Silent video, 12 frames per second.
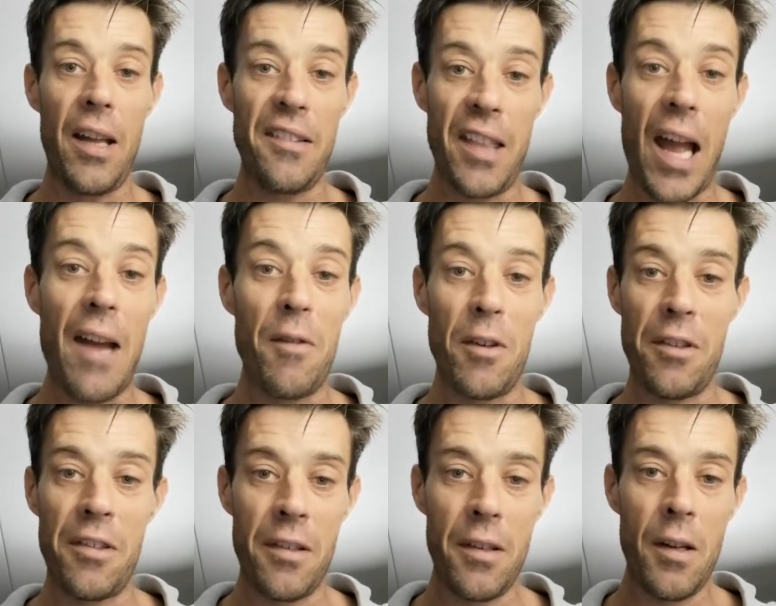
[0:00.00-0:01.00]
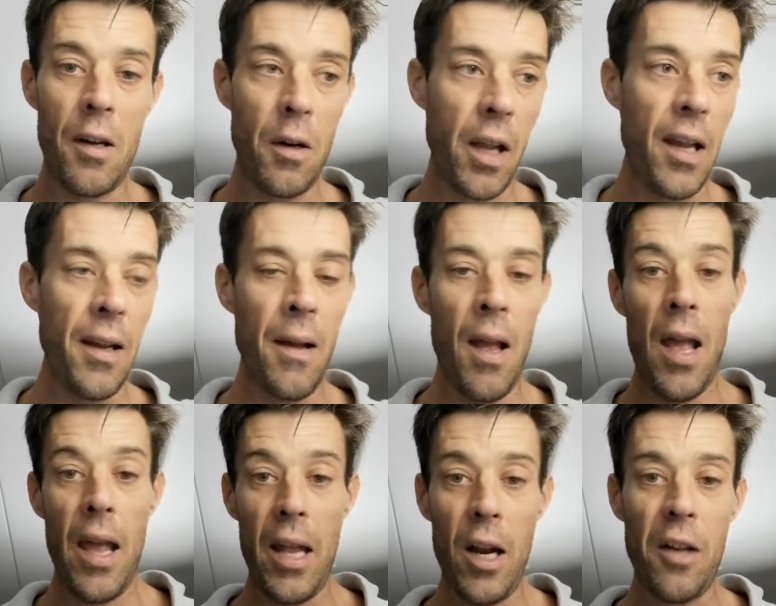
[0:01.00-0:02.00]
divers. Okay, and